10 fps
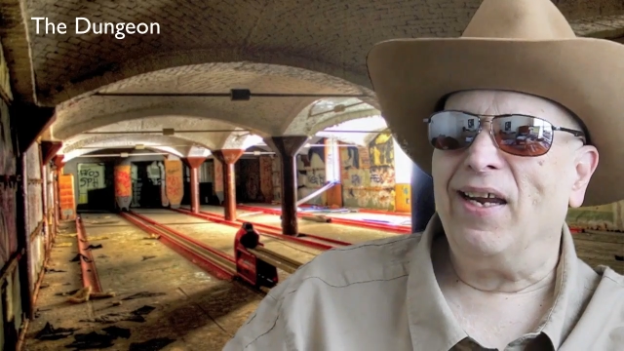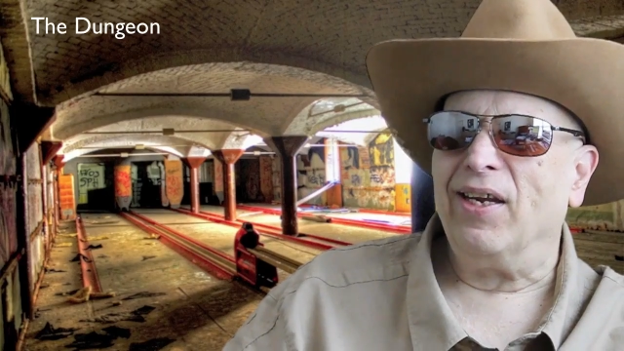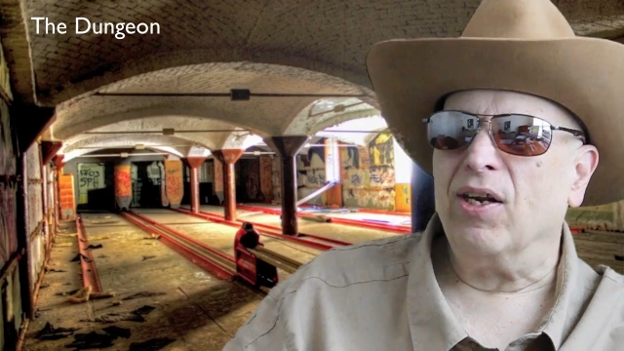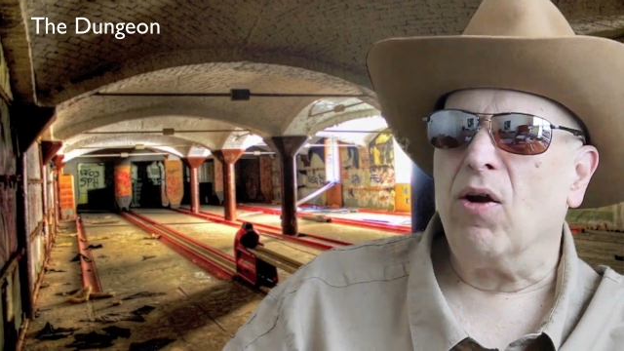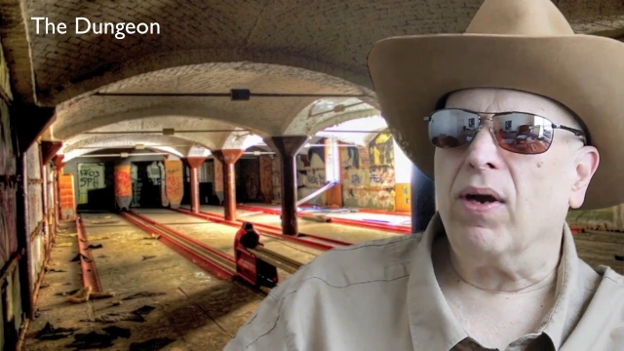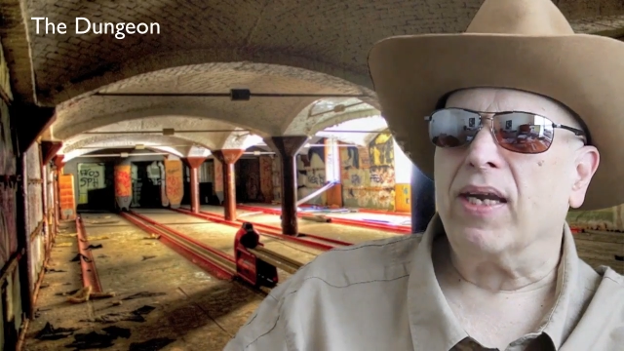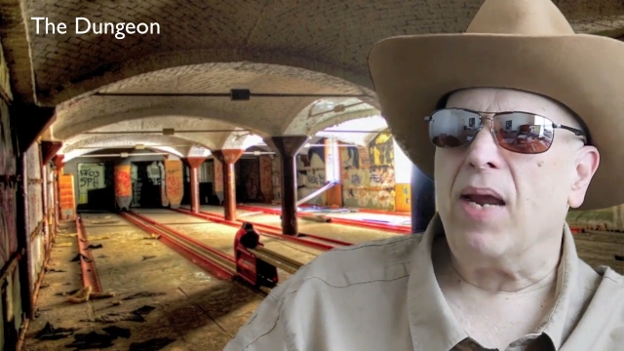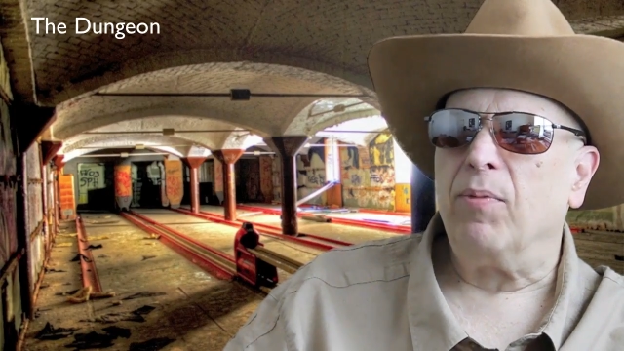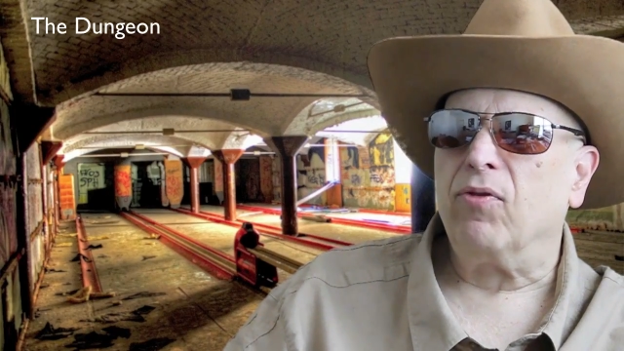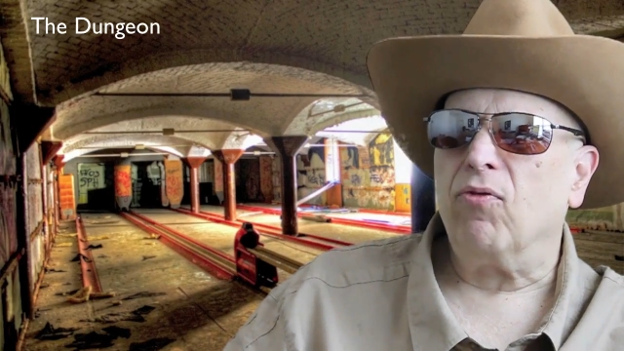You know, I
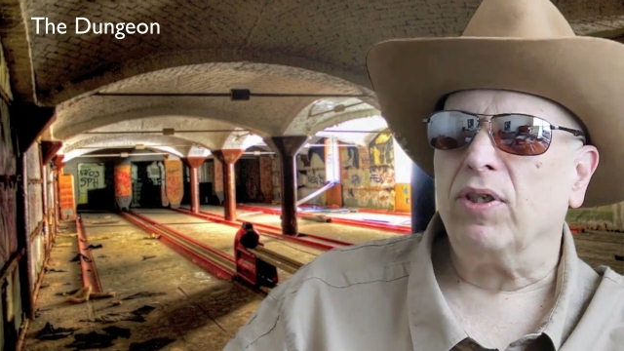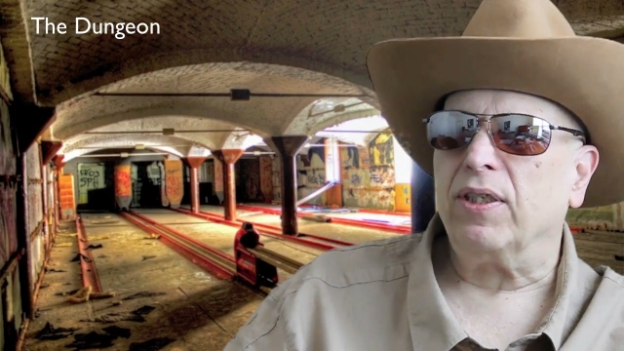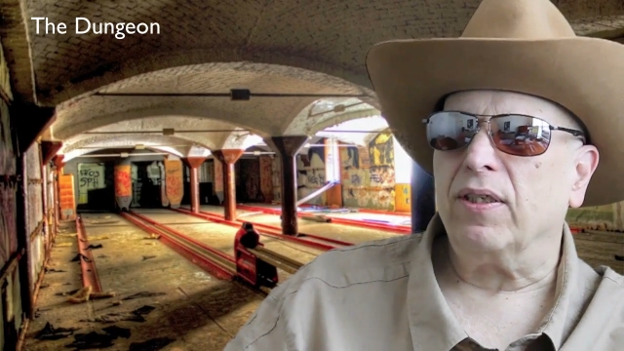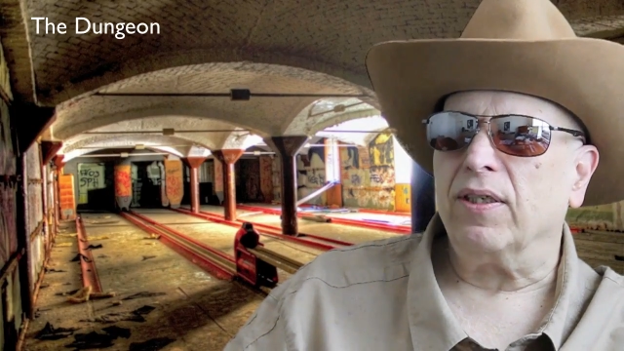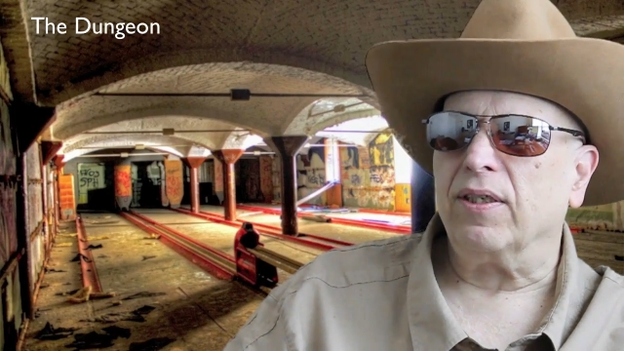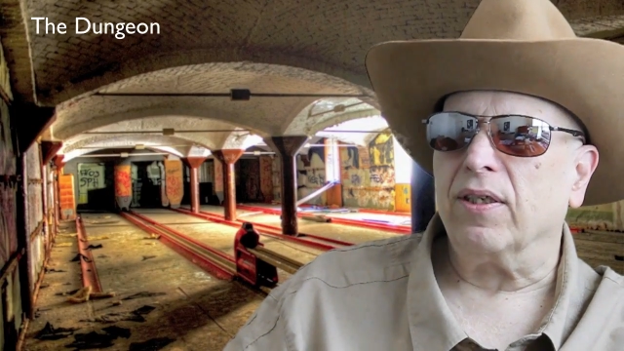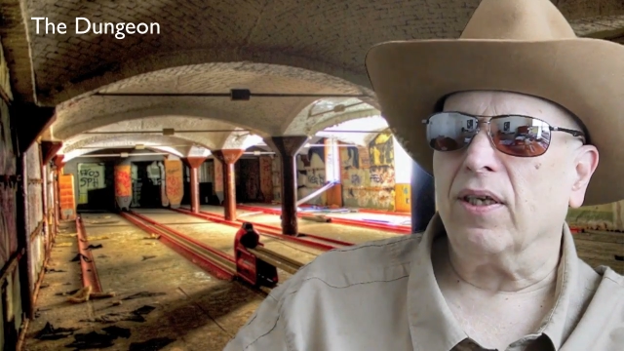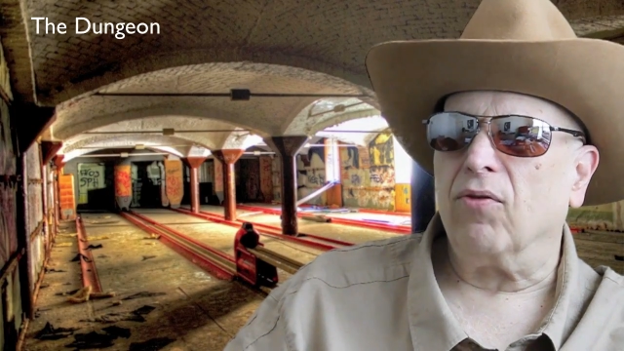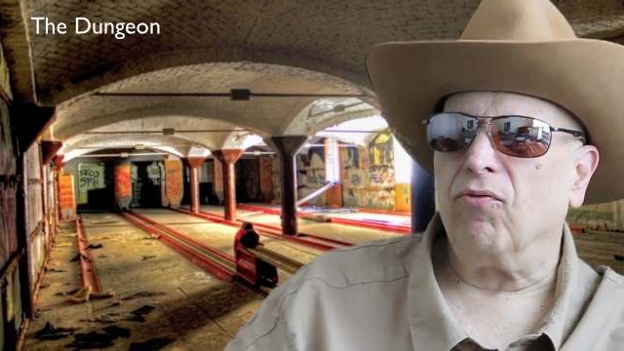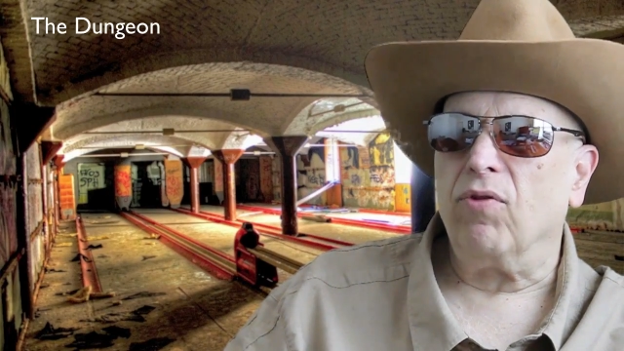came across this
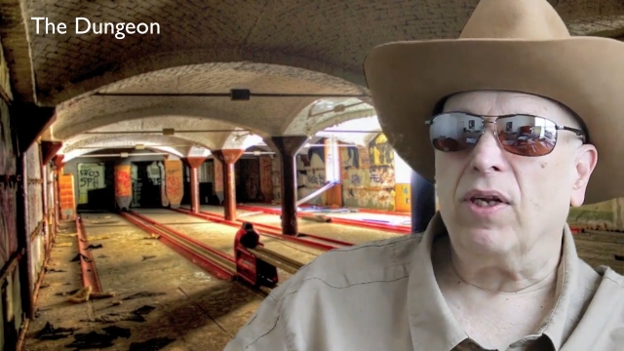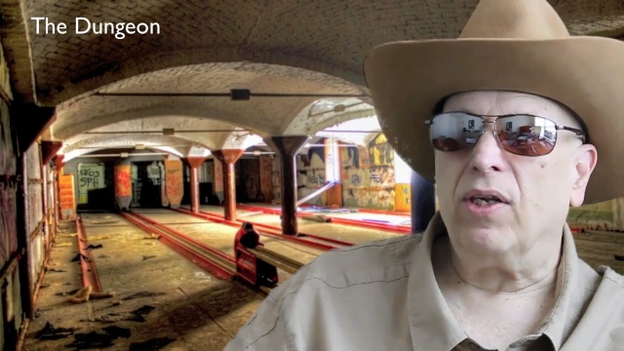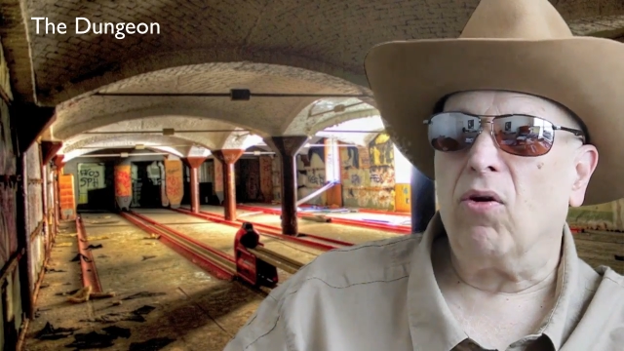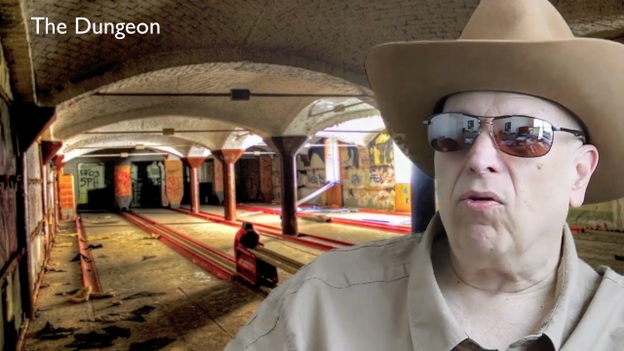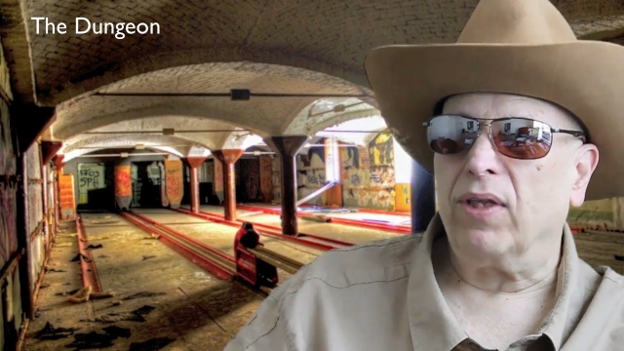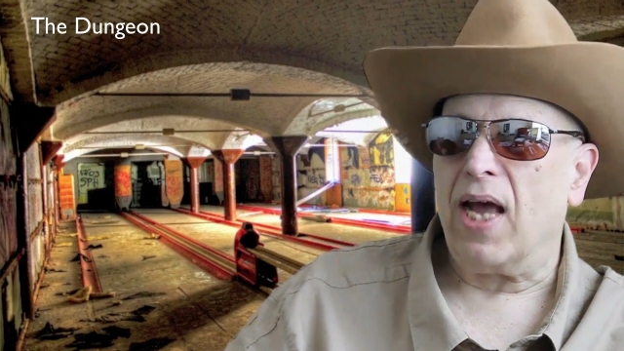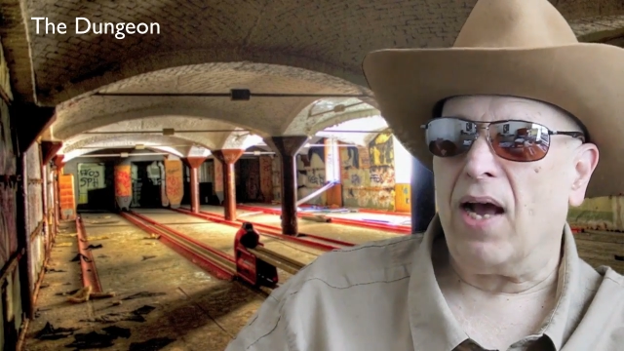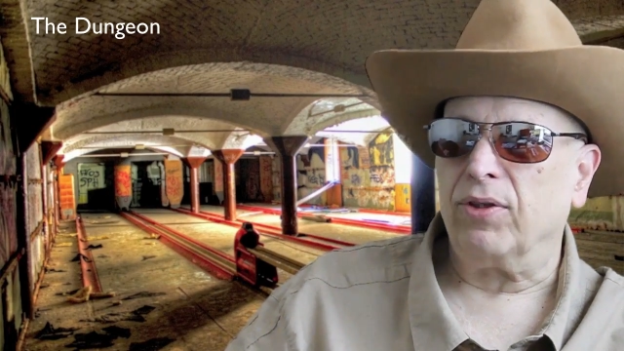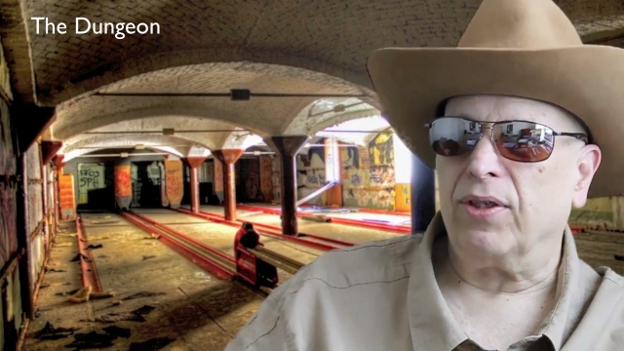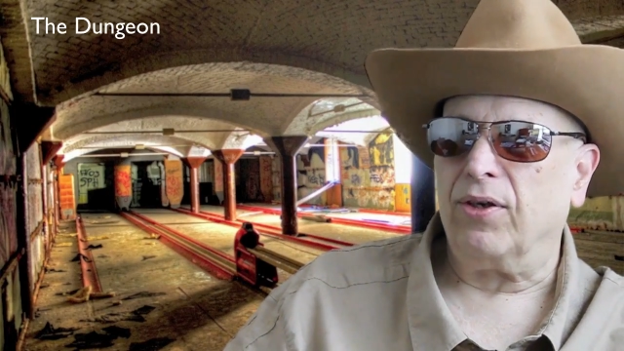really old
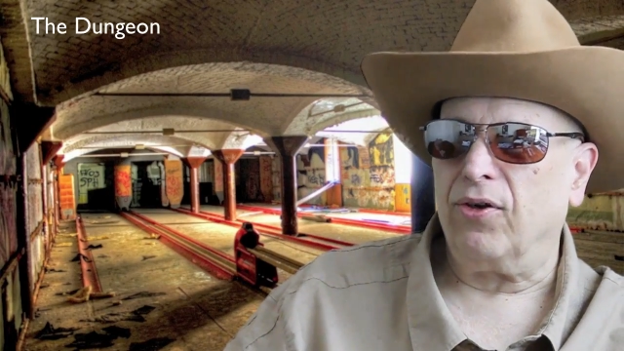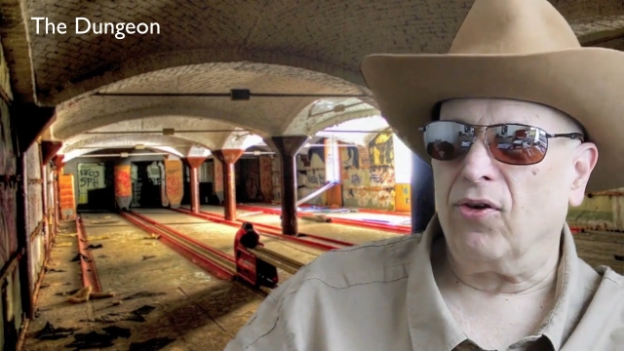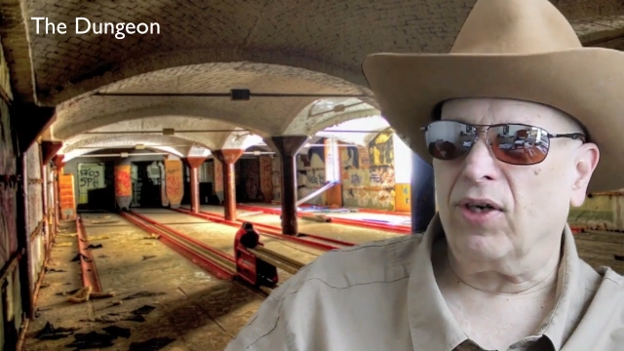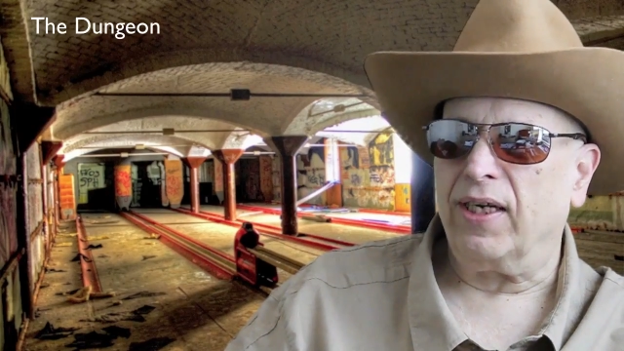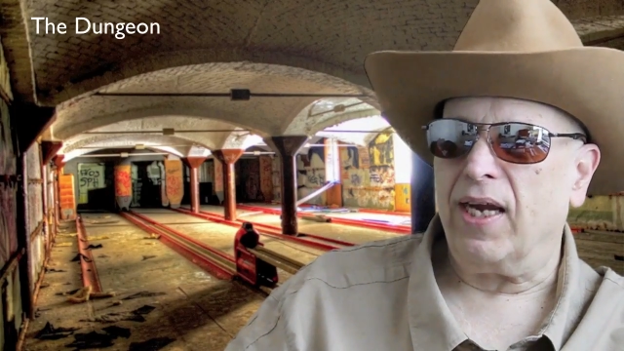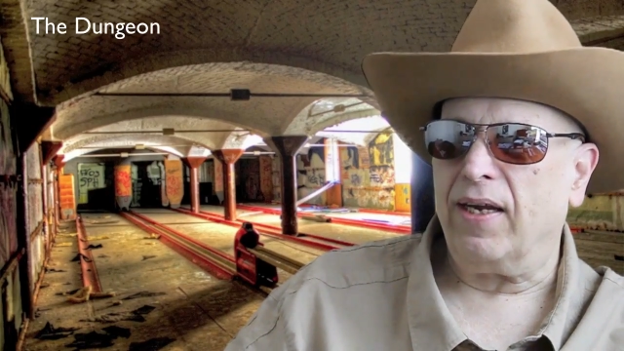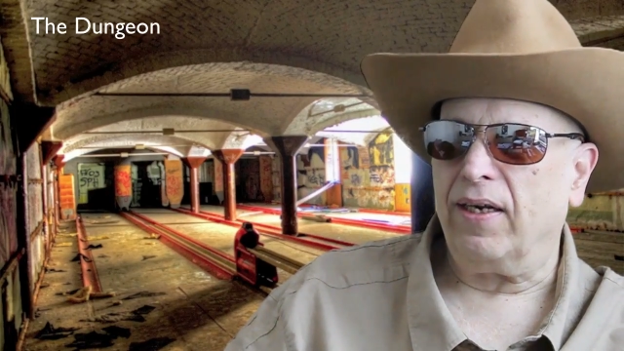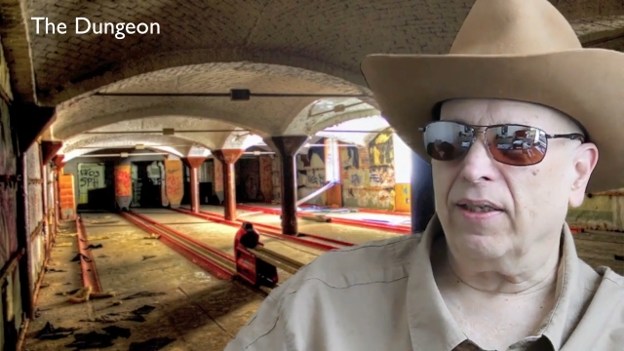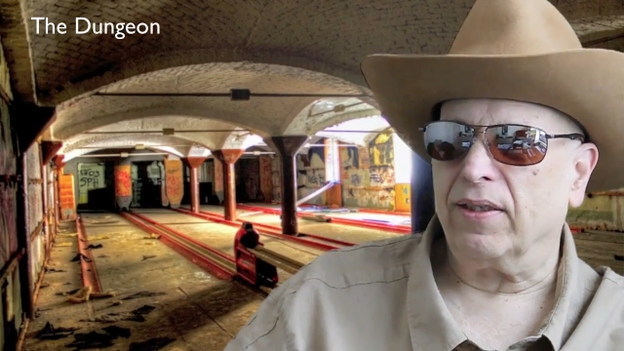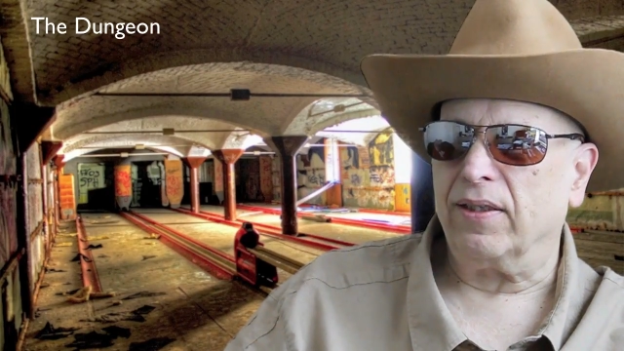house in the early
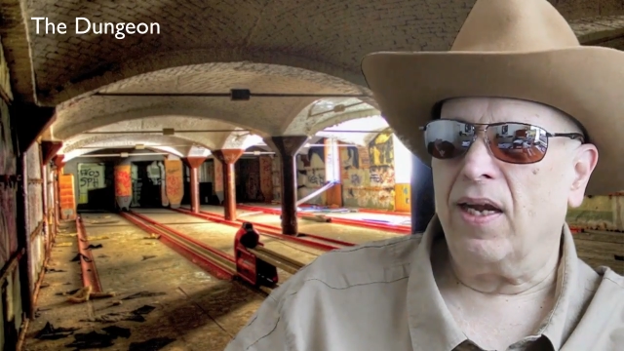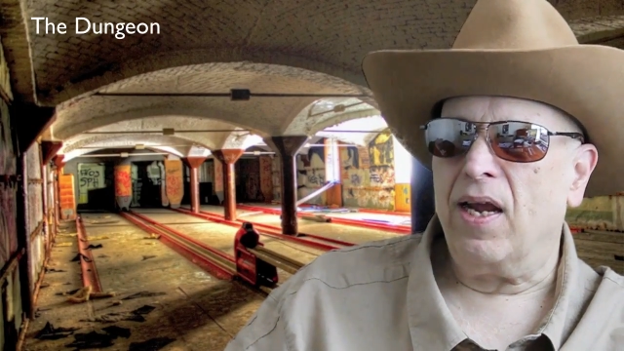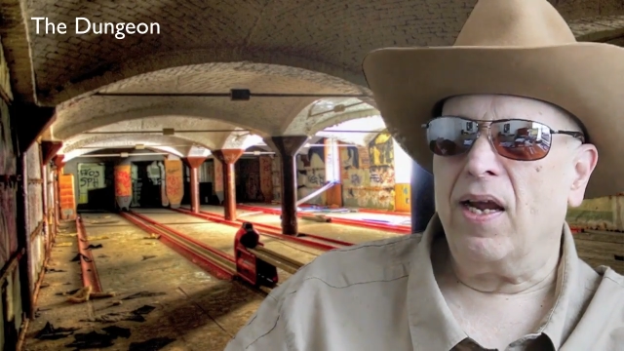80s